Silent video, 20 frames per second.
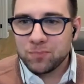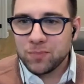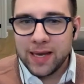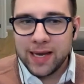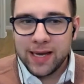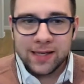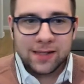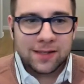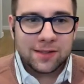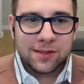
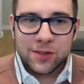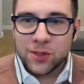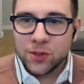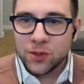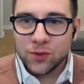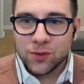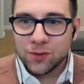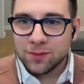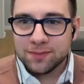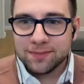eight
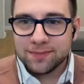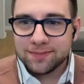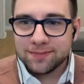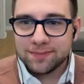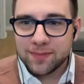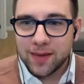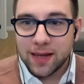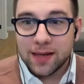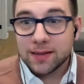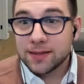to
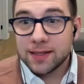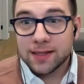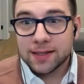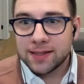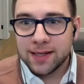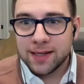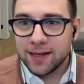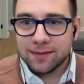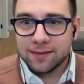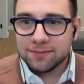
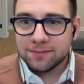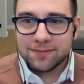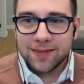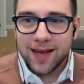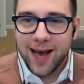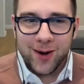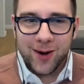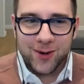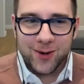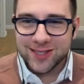sixteen
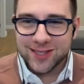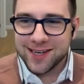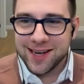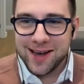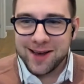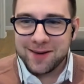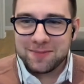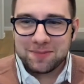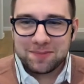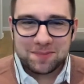hours a
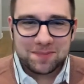day.